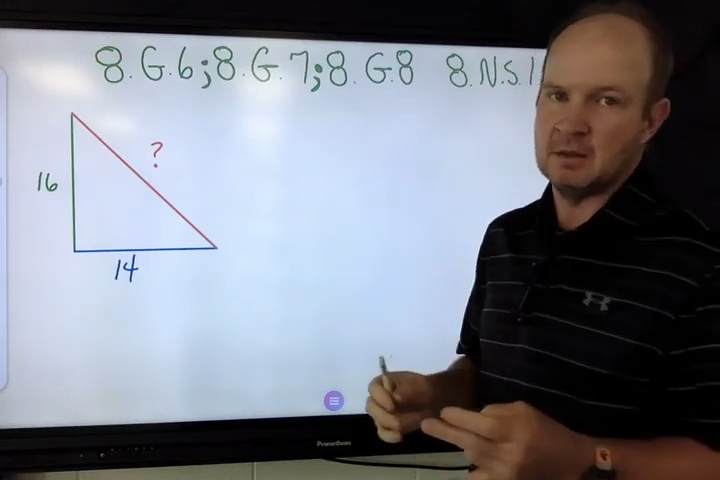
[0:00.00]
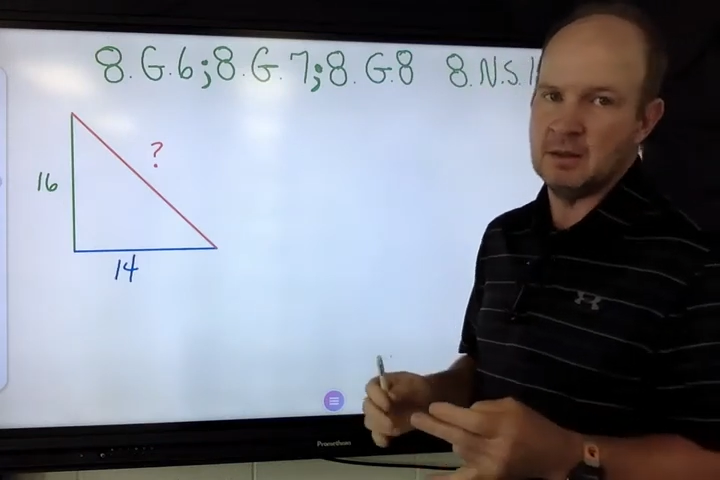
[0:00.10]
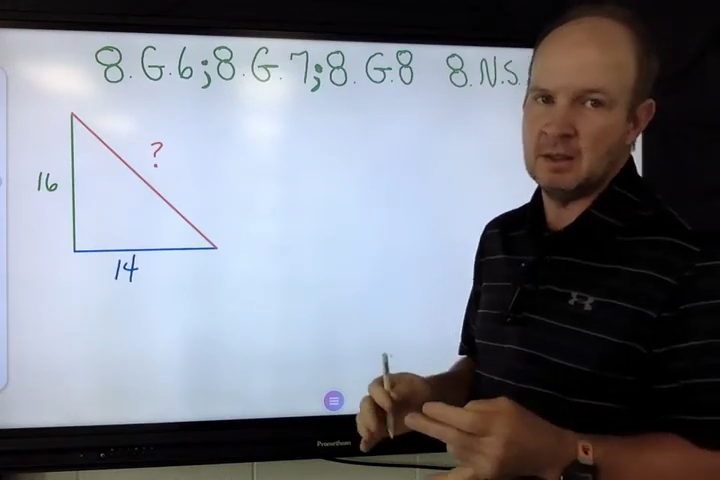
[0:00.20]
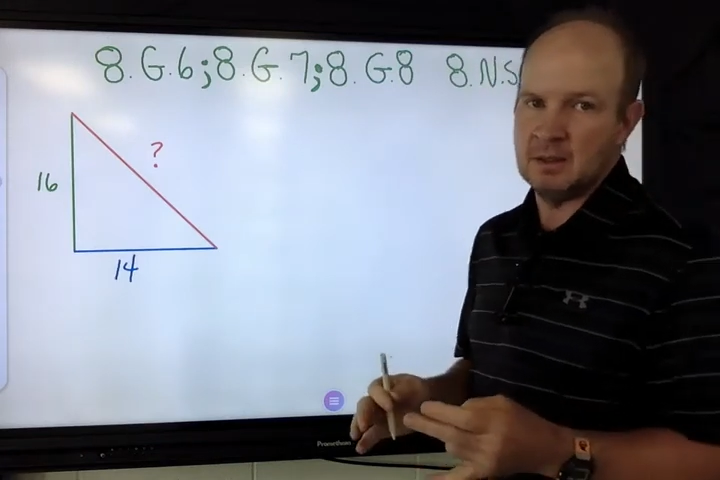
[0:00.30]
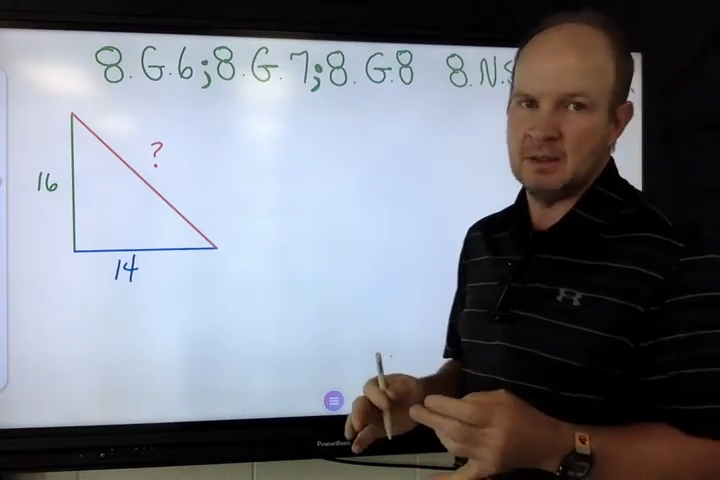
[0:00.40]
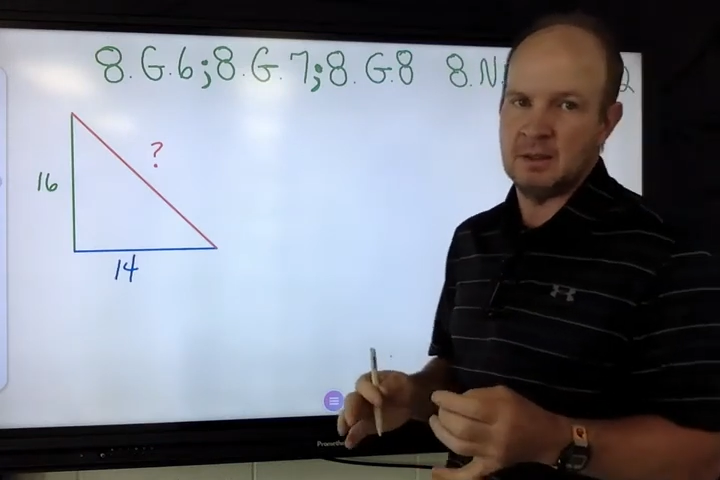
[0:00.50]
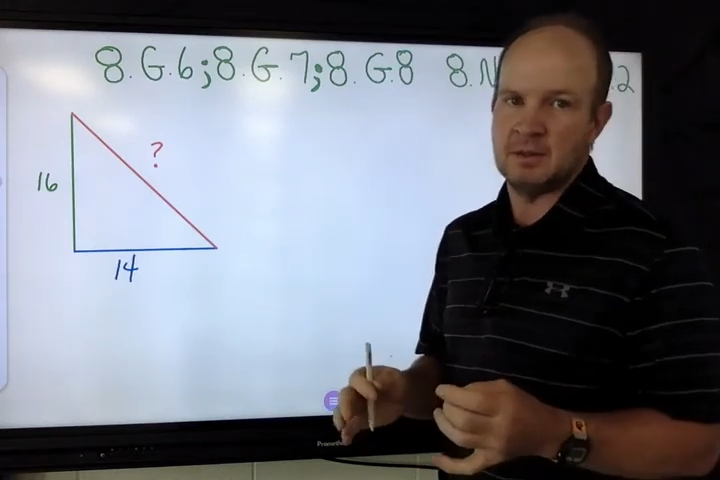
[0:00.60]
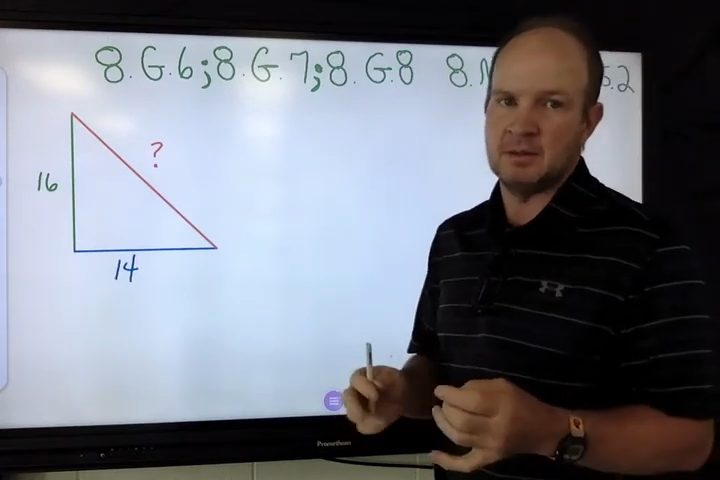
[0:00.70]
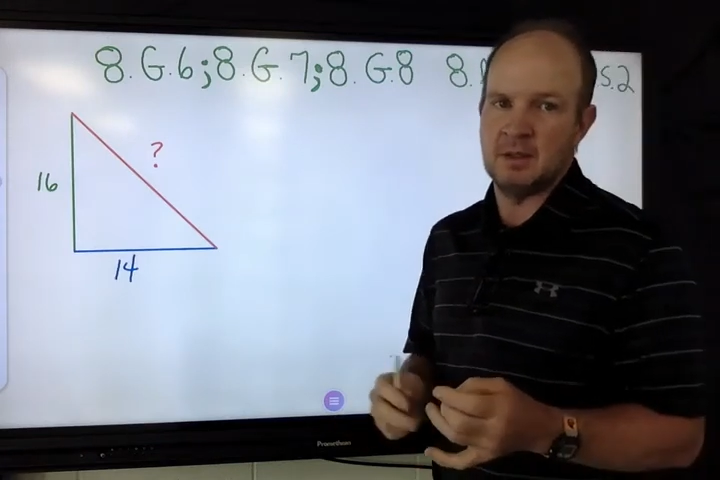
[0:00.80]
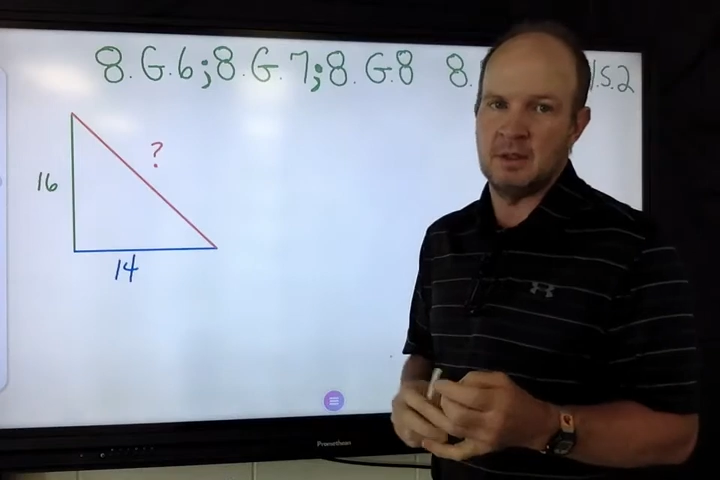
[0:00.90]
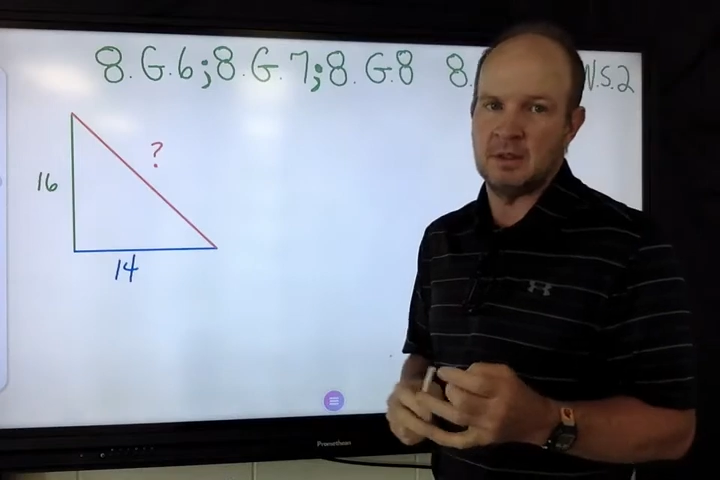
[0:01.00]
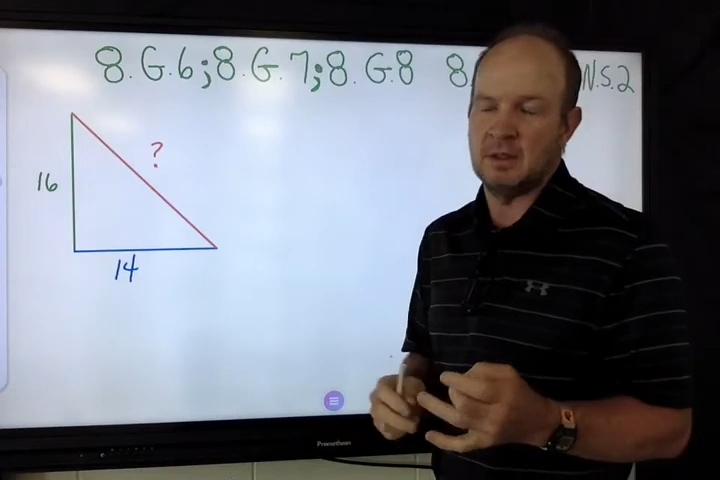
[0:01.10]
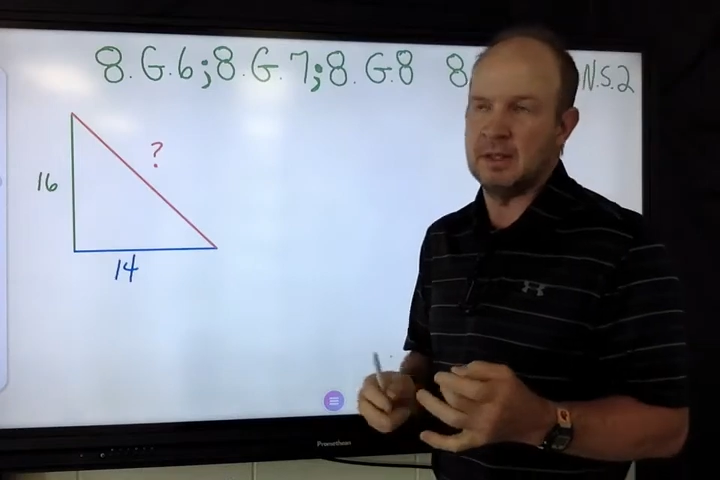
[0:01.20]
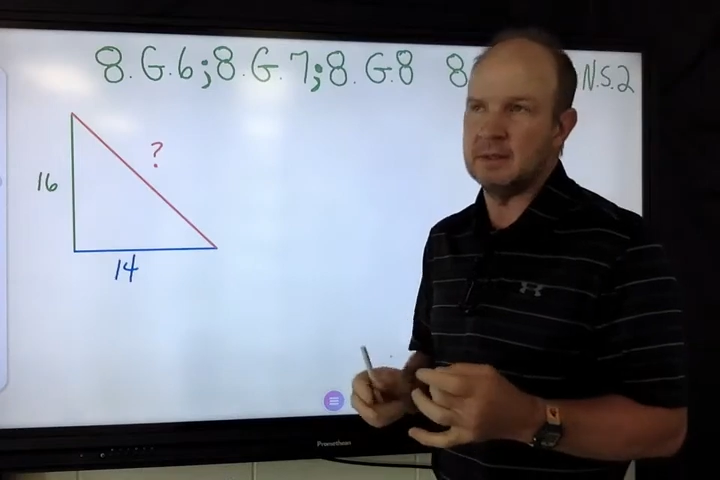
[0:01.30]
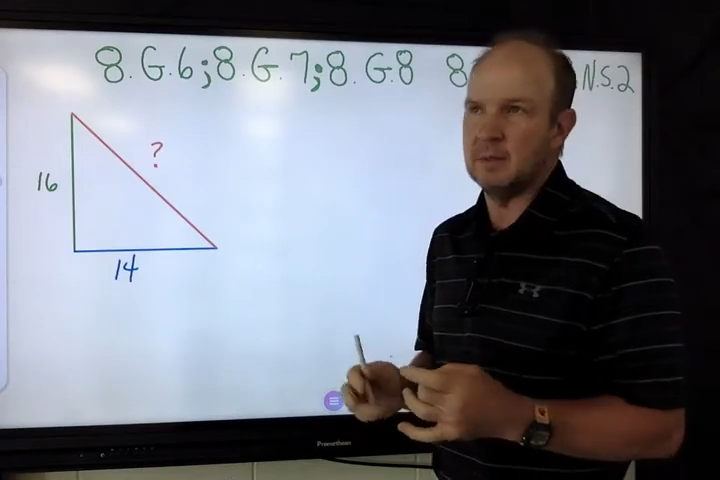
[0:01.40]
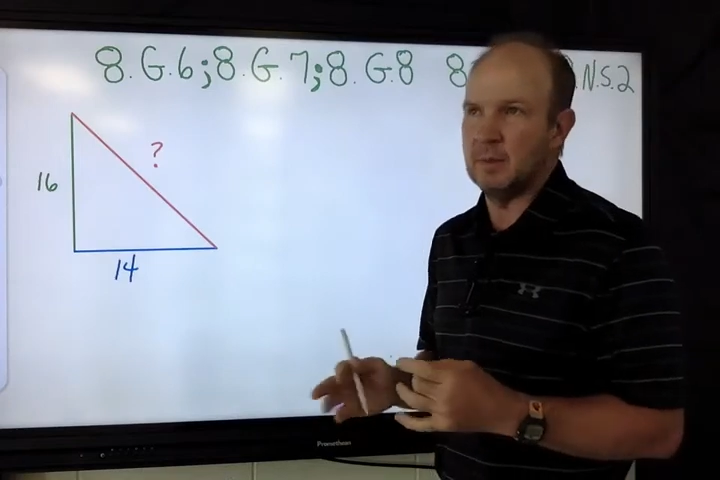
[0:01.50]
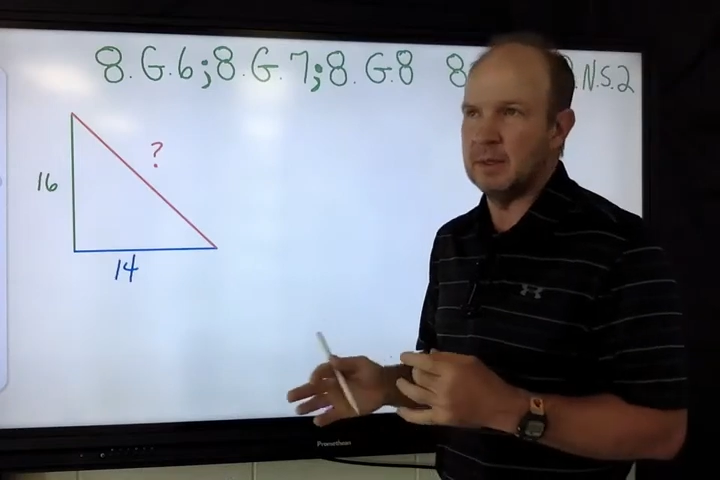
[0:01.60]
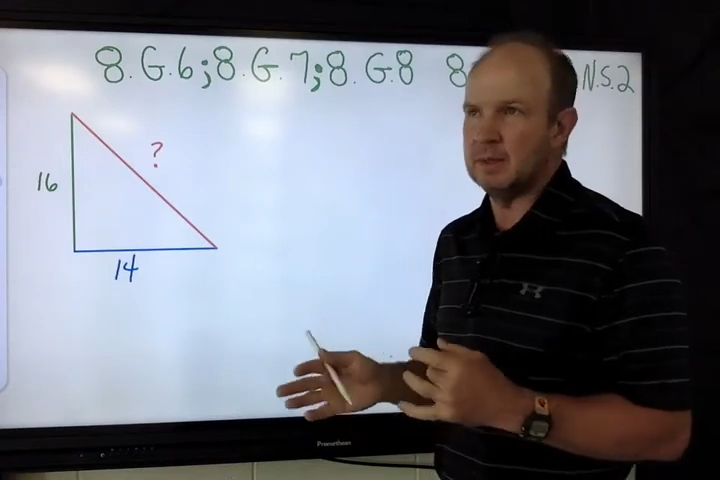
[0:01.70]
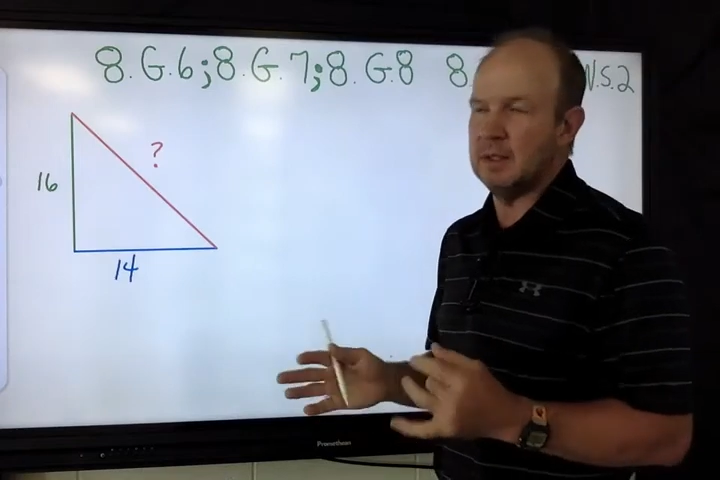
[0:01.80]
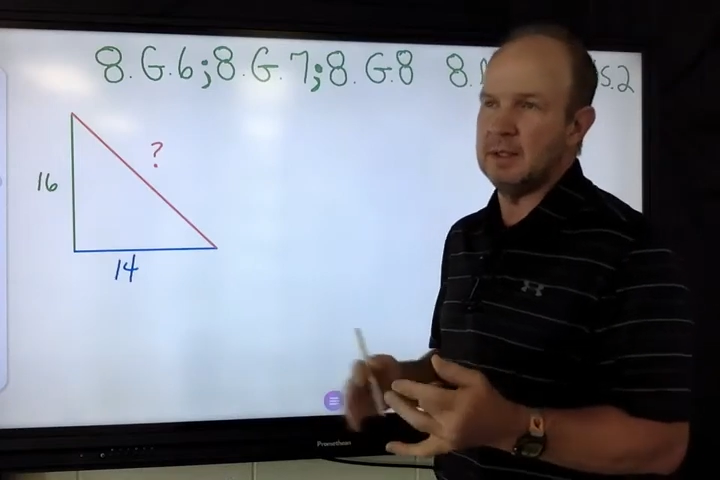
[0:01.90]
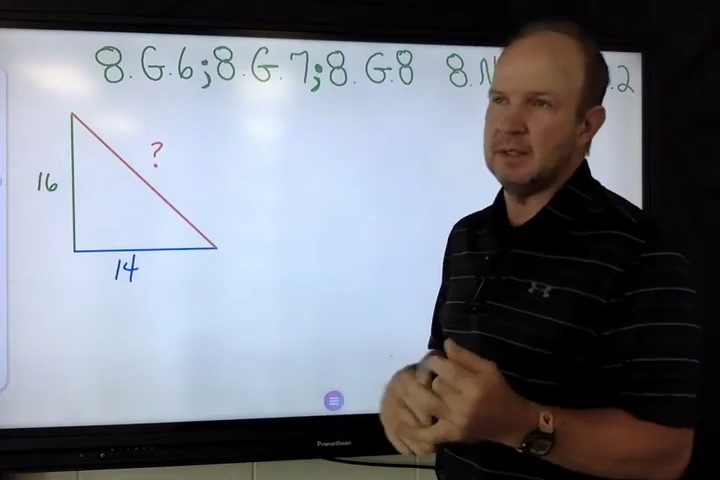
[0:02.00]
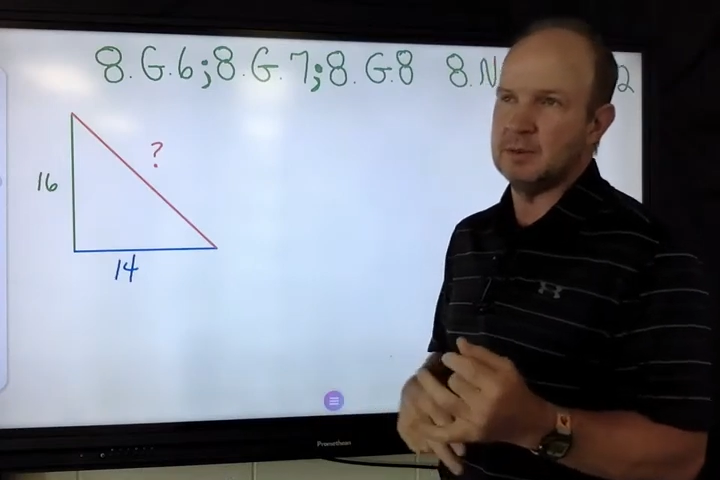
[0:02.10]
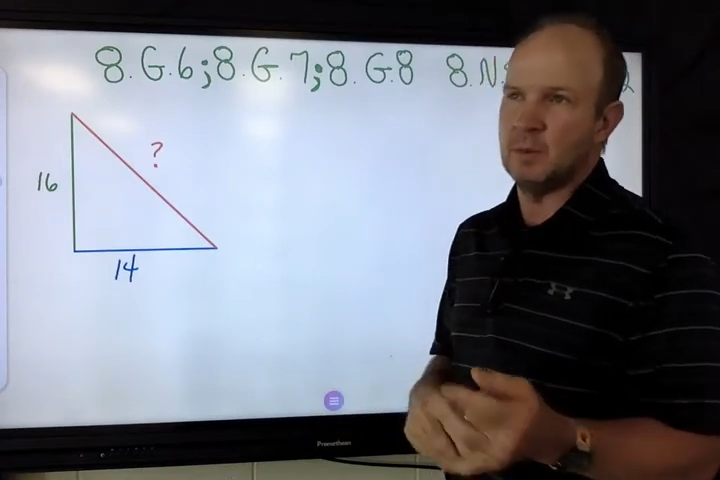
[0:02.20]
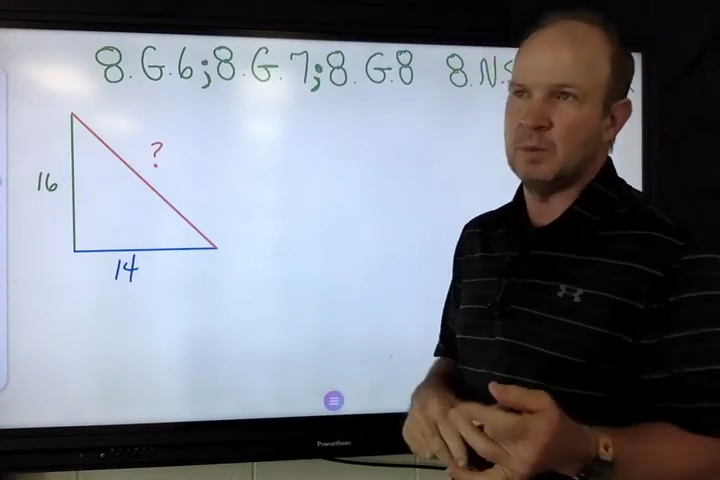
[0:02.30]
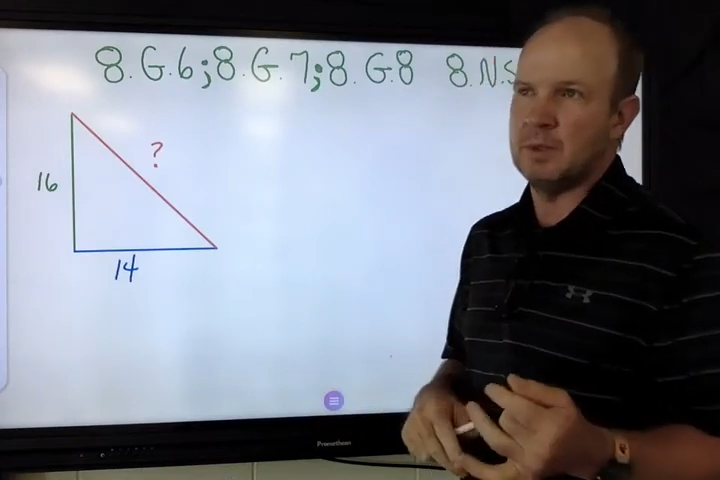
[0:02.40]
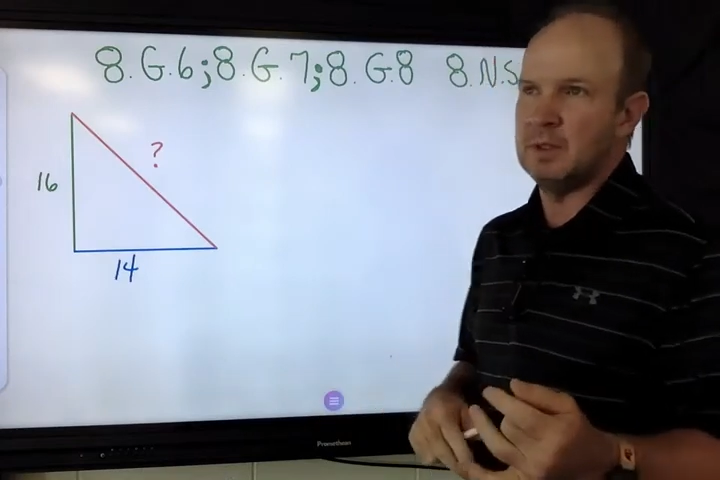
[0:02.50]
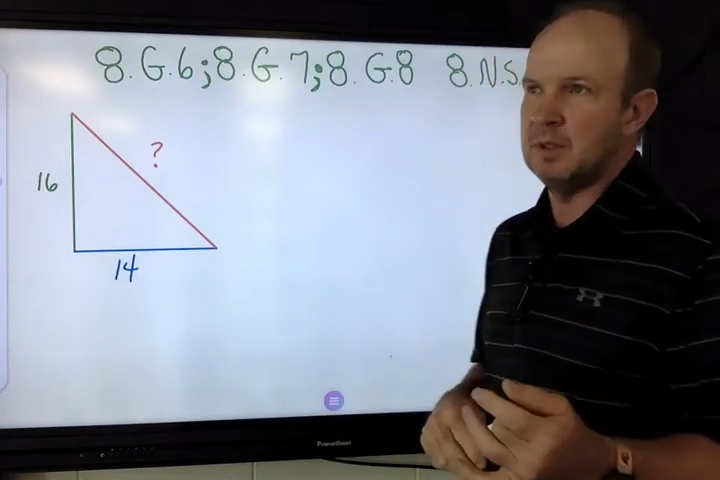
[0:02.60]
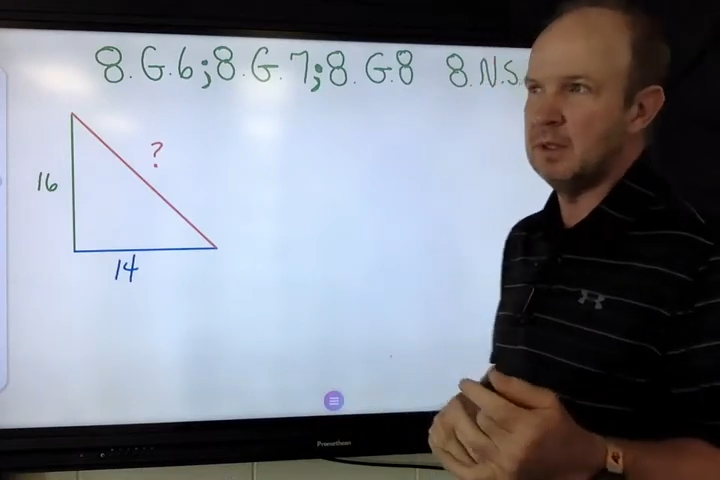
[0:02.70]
and it's interconnected with NS1